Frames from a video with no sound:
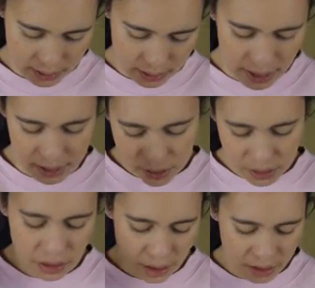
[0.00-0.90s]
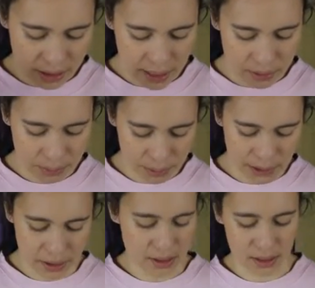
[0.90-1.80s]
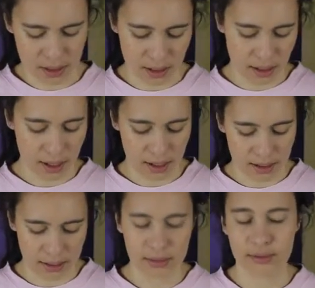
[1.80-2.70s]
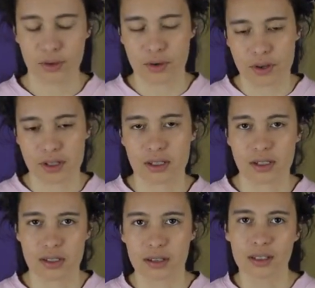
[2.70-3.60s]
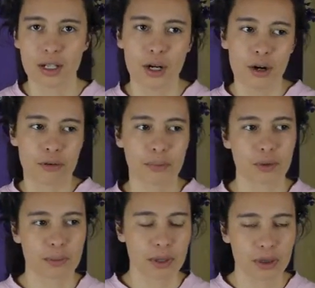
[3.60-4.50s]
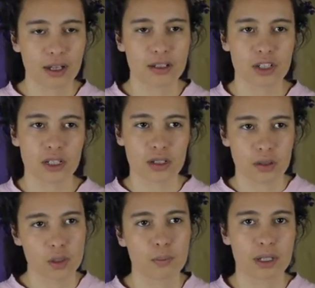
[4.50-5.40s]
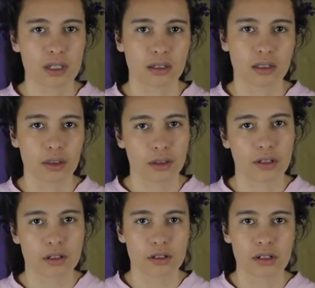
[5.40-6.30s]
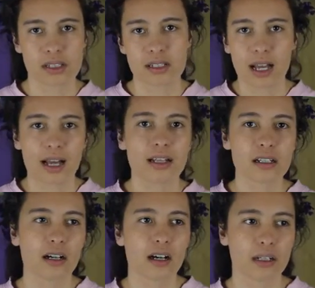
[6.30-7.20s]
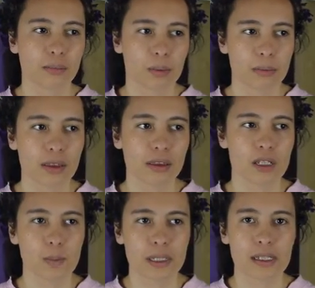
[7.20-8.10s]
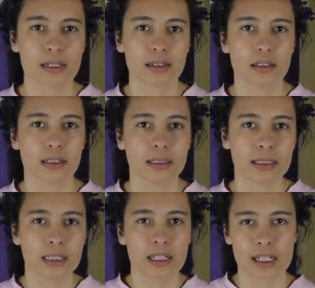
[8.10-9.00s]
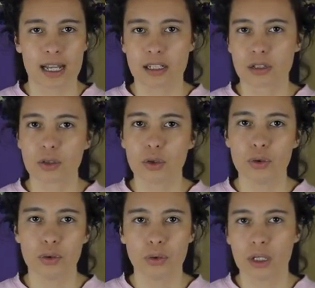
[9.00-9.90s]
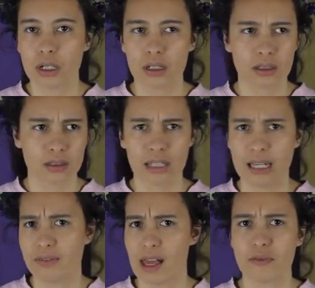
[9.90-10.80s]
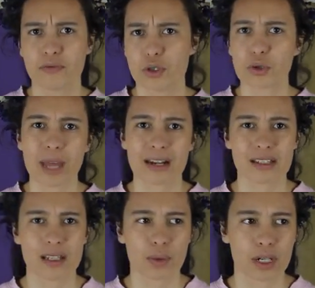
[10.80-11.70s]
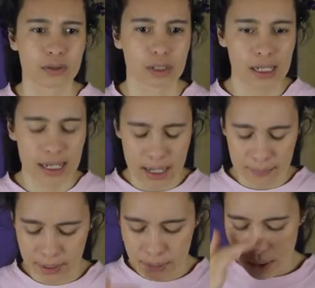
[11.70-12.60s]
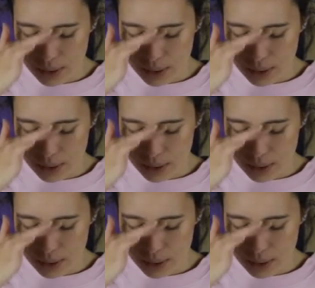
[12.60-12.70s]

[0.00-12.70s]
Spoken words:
the thunder cloud and Prometheus the sun, and of course is from Greek mythology, Zeus being the thunder and sky god, and Prometheus being the titan who gave life to humanity or whatever. But